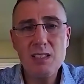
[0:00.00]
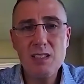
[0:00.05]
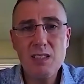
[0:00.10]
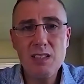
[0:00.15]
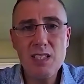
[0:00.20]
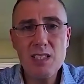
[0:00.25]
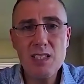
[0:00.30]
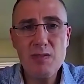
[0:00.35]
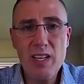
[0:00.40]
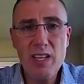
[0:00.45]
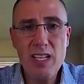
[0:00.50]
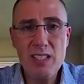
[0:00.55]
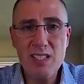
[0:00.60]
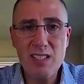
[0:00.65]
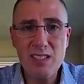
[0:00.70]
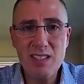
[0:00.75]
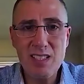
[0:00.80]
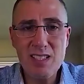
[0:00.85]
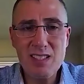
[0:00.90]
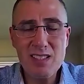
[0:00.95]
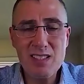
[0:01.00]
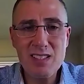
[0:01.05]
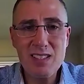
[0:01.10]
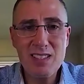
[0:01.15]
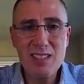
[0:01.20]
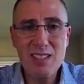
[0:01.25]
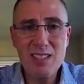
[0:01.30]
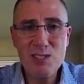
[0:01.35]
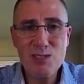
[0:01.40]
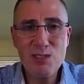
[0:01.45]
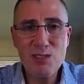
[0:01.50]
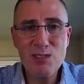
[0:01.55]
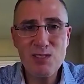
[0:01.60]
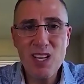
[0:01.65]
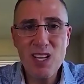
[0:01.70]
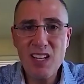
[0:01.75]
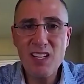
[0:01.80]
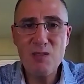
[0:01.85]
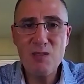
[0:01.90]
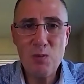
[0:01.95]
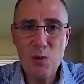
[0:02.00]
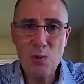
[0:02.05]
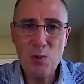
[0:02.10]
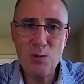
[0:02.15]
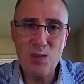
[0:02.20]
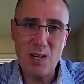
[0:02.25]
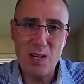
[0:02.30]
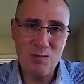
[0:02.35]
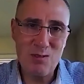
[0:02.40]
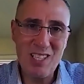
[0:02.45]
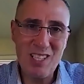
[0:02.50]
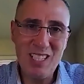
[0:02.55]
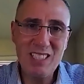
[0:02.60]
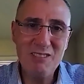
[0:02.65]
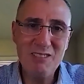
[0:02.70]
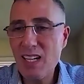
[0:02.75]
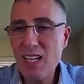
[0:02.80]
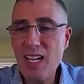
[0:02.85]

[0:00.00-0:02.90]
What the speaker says: let's face it, there's a lot of programs, right?